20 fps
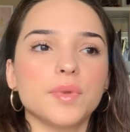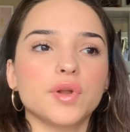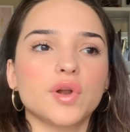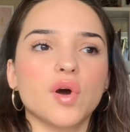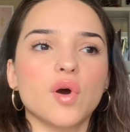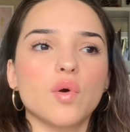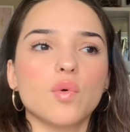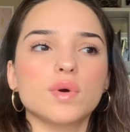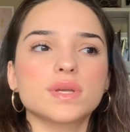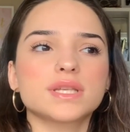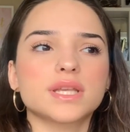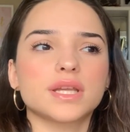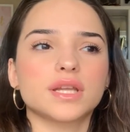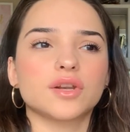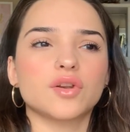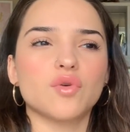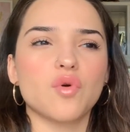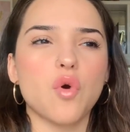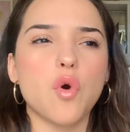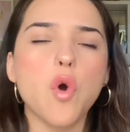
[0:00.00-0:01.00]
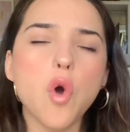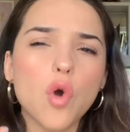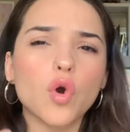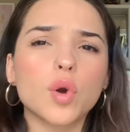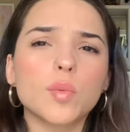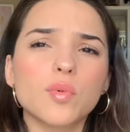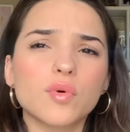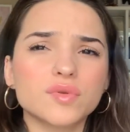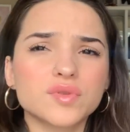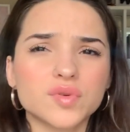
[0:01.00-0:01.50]
you know, it wasn't
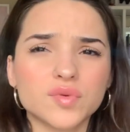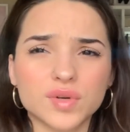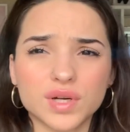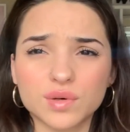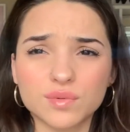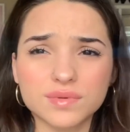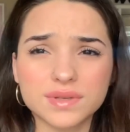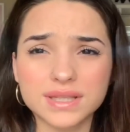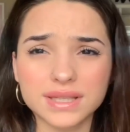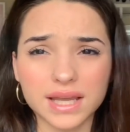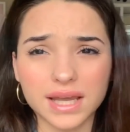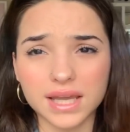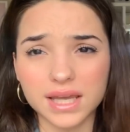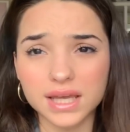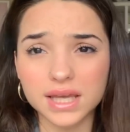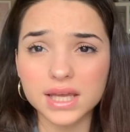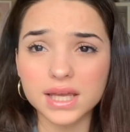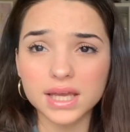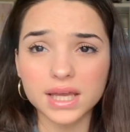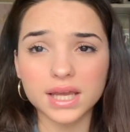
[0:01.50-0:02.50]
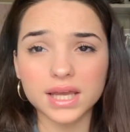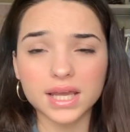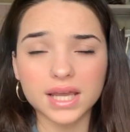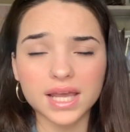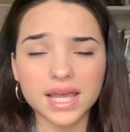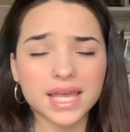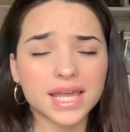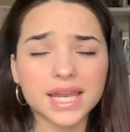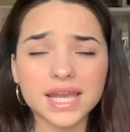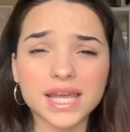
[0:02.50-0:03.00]
horrible to where it was like
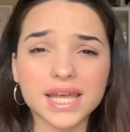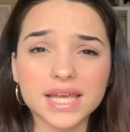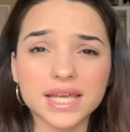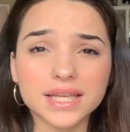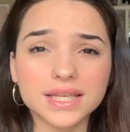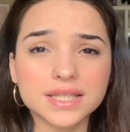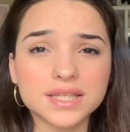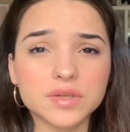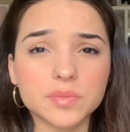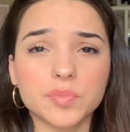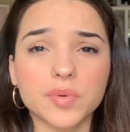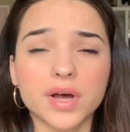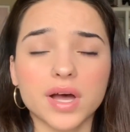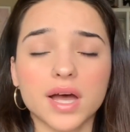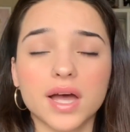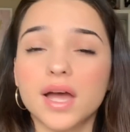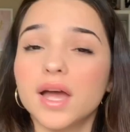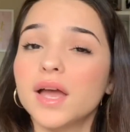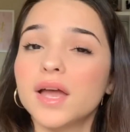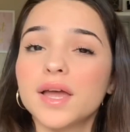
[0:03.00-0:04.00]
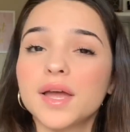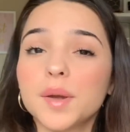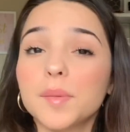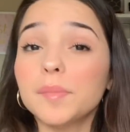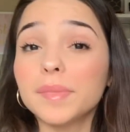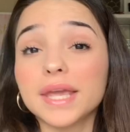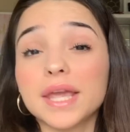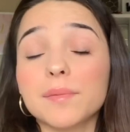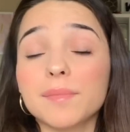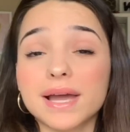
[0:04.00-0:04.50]
hideous, but
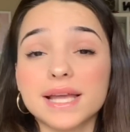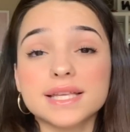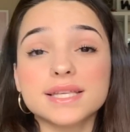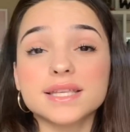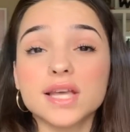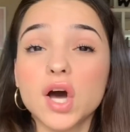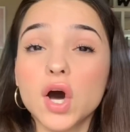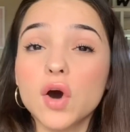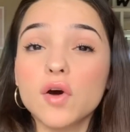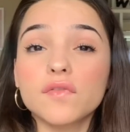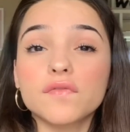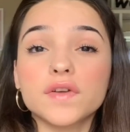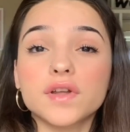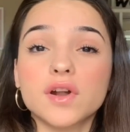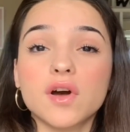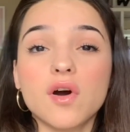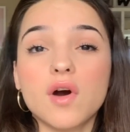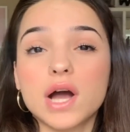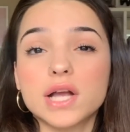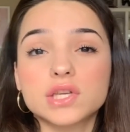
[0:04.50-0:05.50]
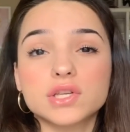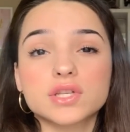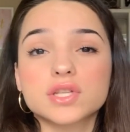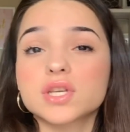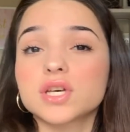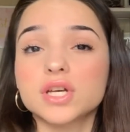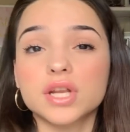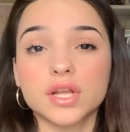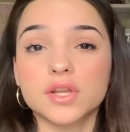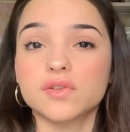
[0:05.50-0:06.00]
me, myself, you know, I
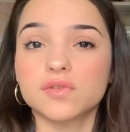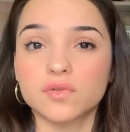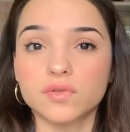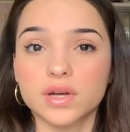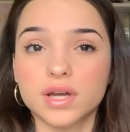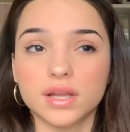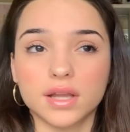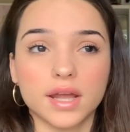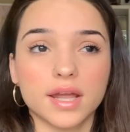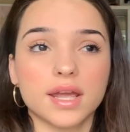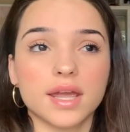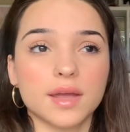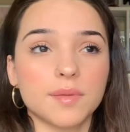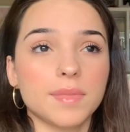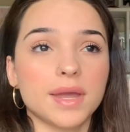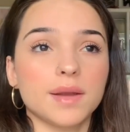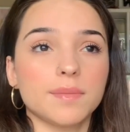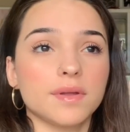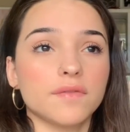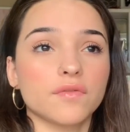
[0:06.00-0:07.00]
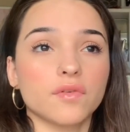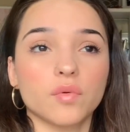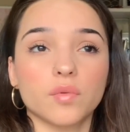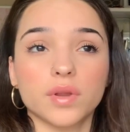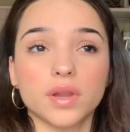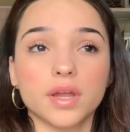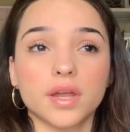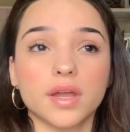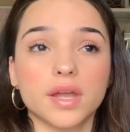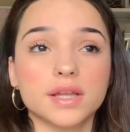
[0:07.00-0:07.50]
just couldn't do it. Like, it made me feel
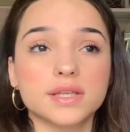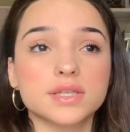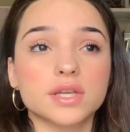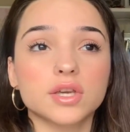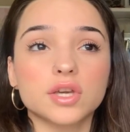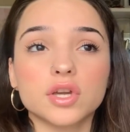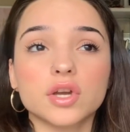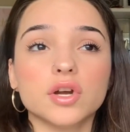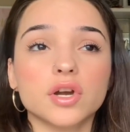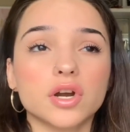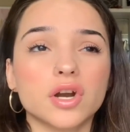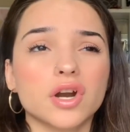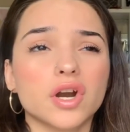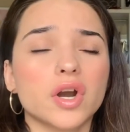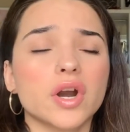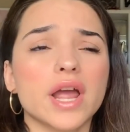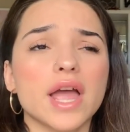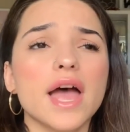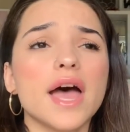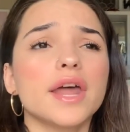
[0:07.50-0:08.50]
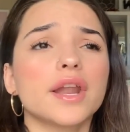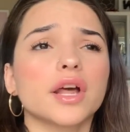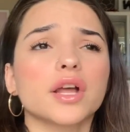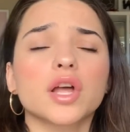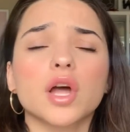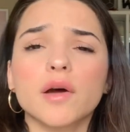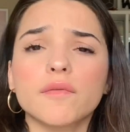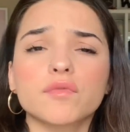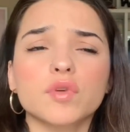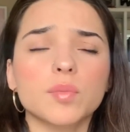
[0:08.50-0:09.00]
really insecure and
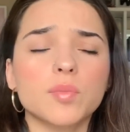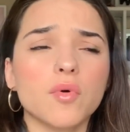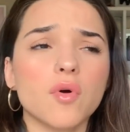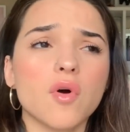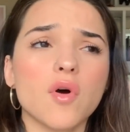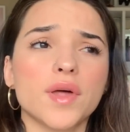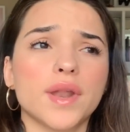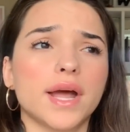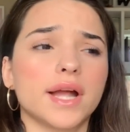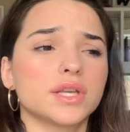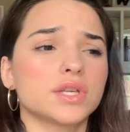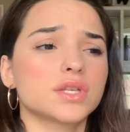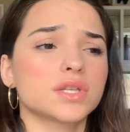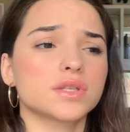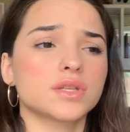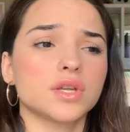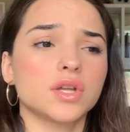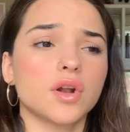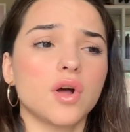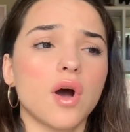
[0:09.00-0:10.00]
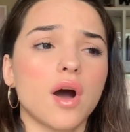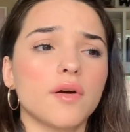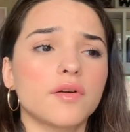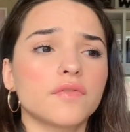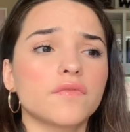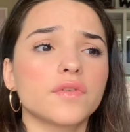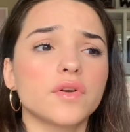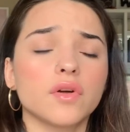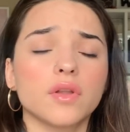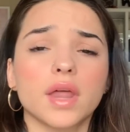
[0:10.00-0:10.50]
uncomfortable. And I just, you know, I
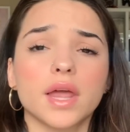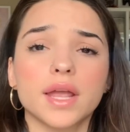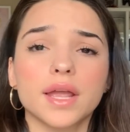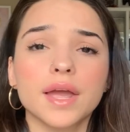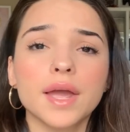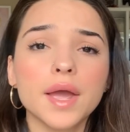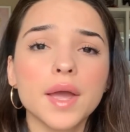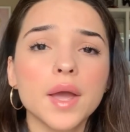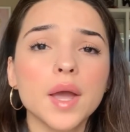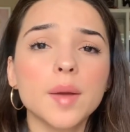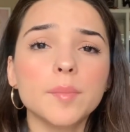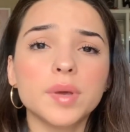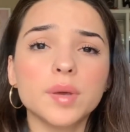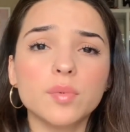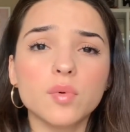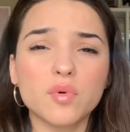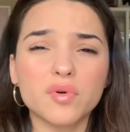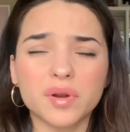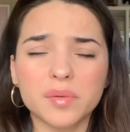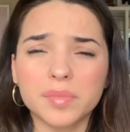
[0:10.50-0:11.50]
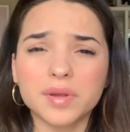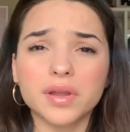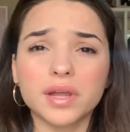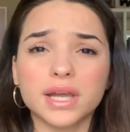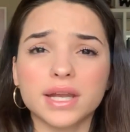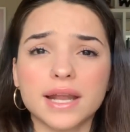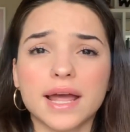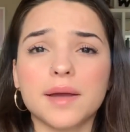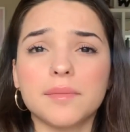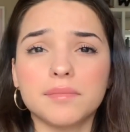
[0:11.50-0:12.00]
would feel like people wouldn't be
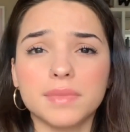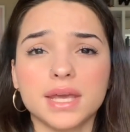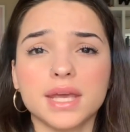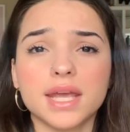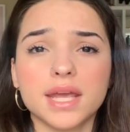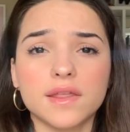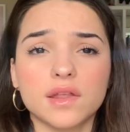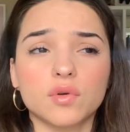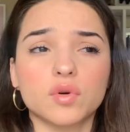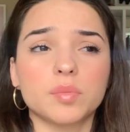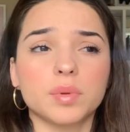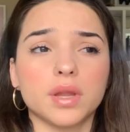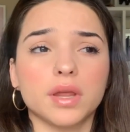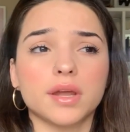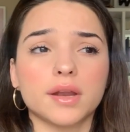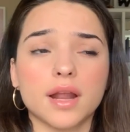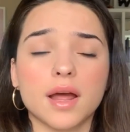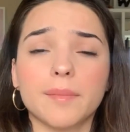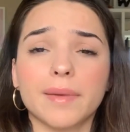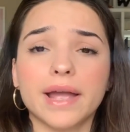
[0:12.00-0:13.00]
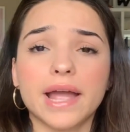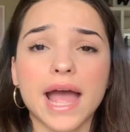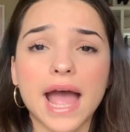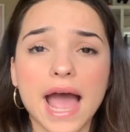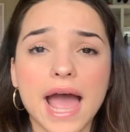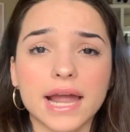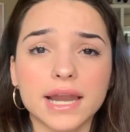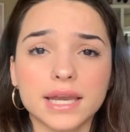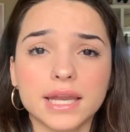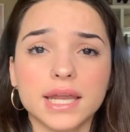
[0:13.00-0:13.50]
looking at me. They would be looking at my
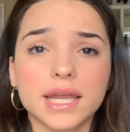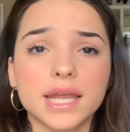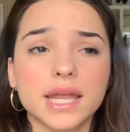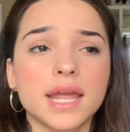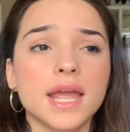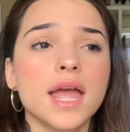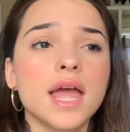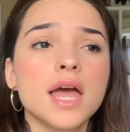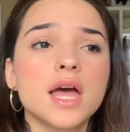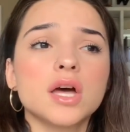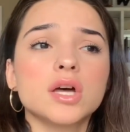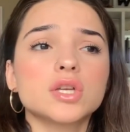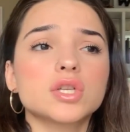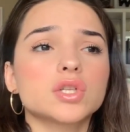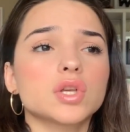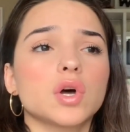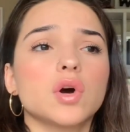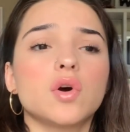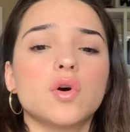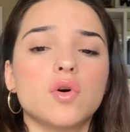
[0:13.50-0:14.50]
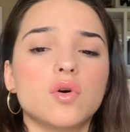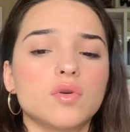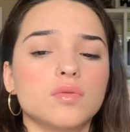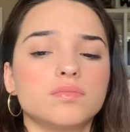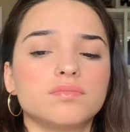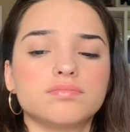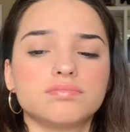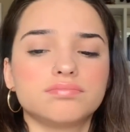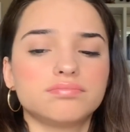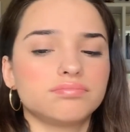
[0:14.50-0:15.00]
acne.
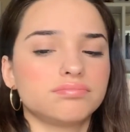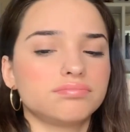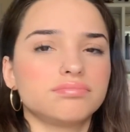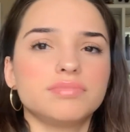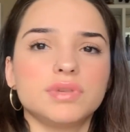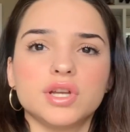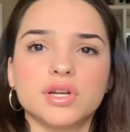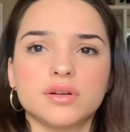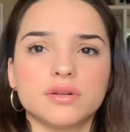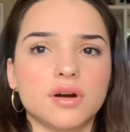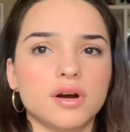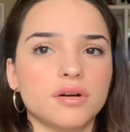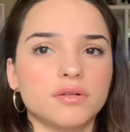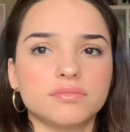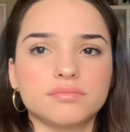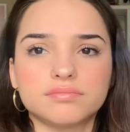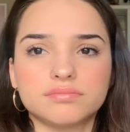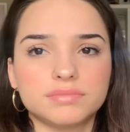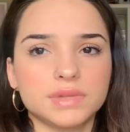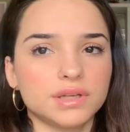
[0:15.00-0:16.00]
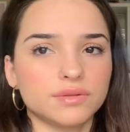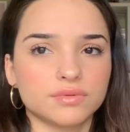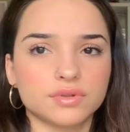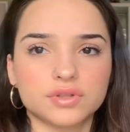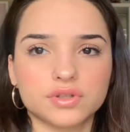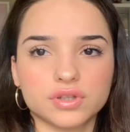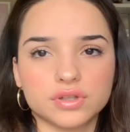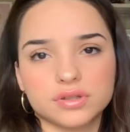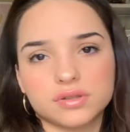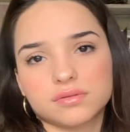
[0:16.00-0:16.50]
So, you know, it
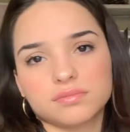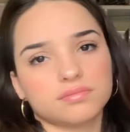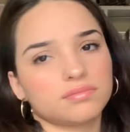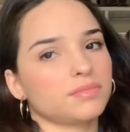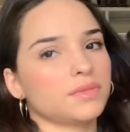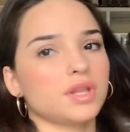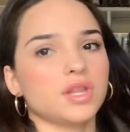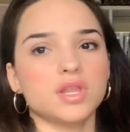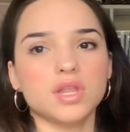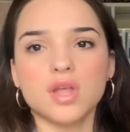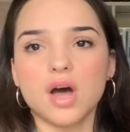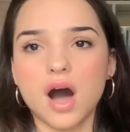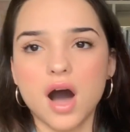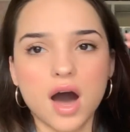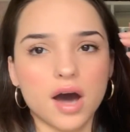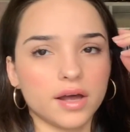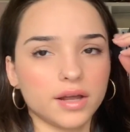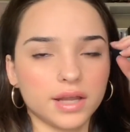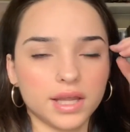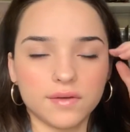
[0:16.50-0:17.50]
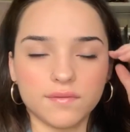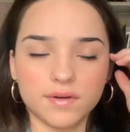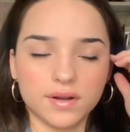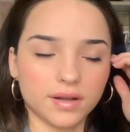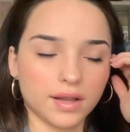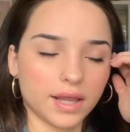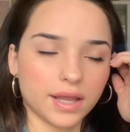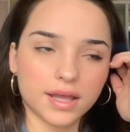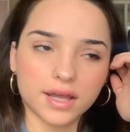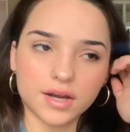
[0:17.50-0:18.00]
was just not
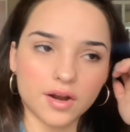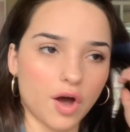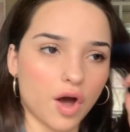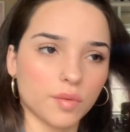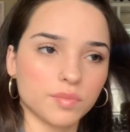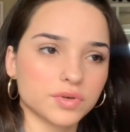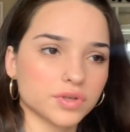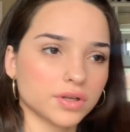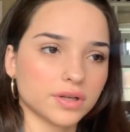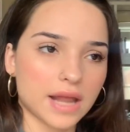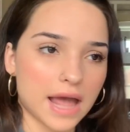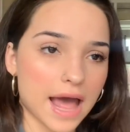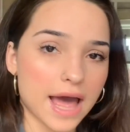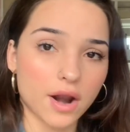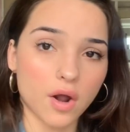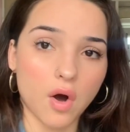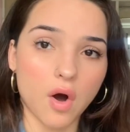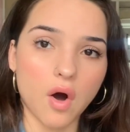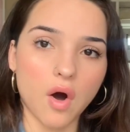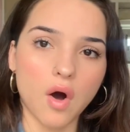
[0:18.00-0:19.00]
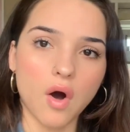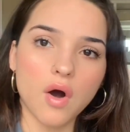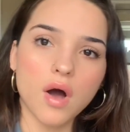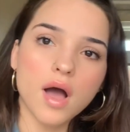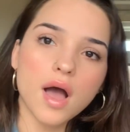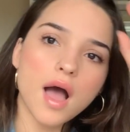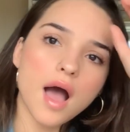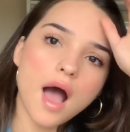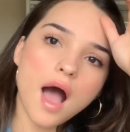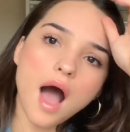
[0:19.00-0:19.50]
even like an option at all.
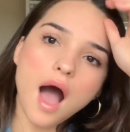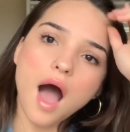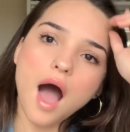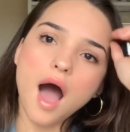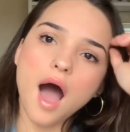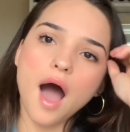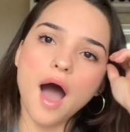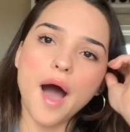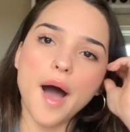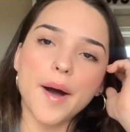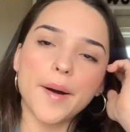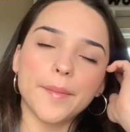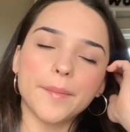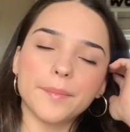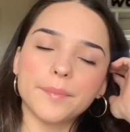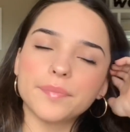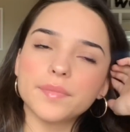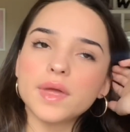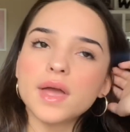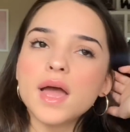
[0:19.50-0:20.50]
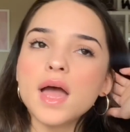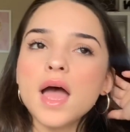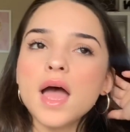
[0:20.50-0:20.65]
After